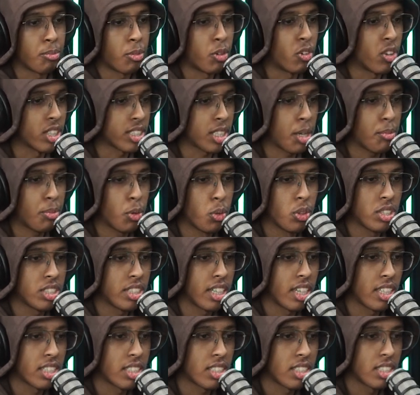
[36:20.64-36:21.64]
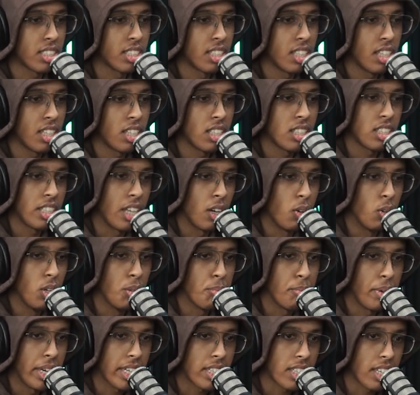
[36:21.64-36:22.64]
example, we said they only
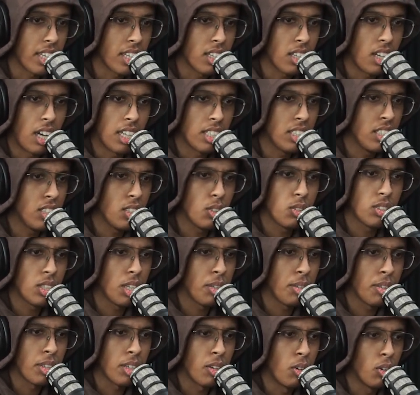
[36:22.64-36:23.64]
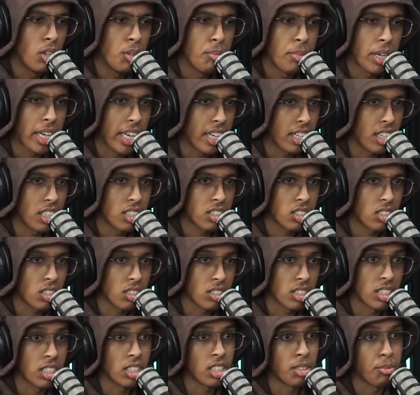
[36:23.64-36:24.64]
make English songs,
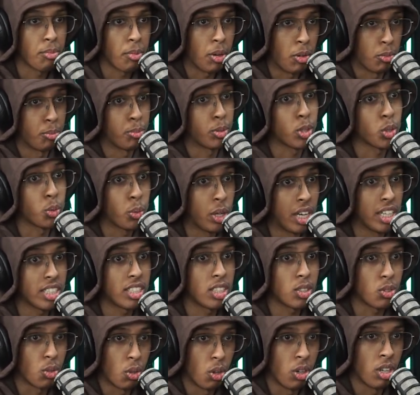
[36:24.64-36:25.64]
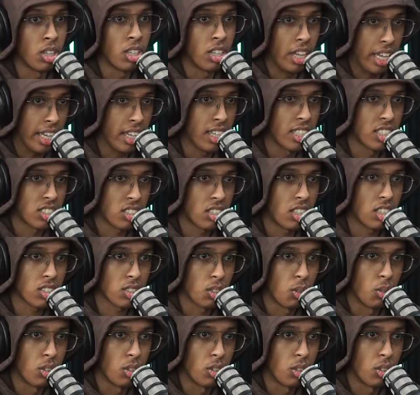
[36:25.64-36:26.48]
and because we listen to English songs only.